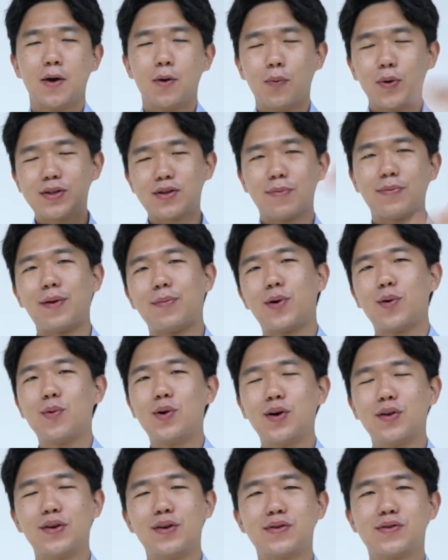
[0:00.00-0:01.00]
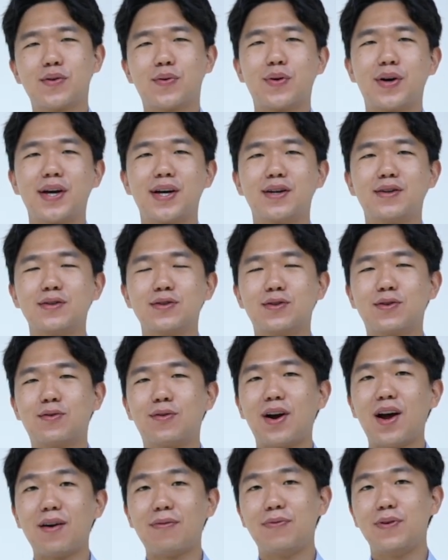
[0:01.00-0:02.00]
What's up everyone, here's the Korea Herald's
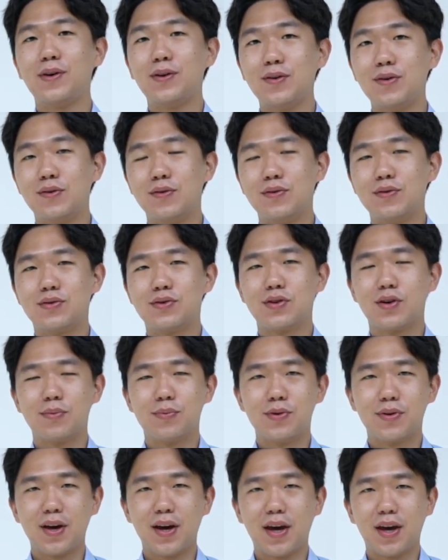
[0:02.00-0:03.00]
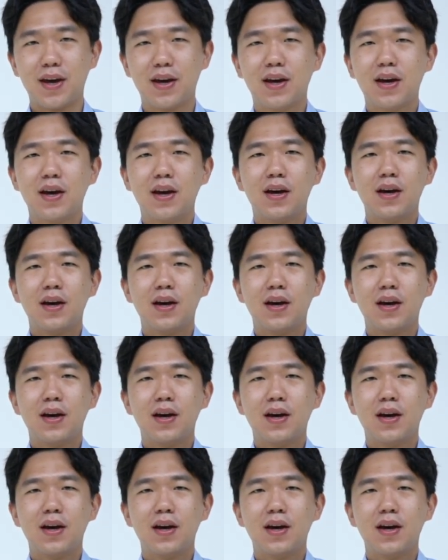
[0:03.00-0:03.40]
Graphic News of the day.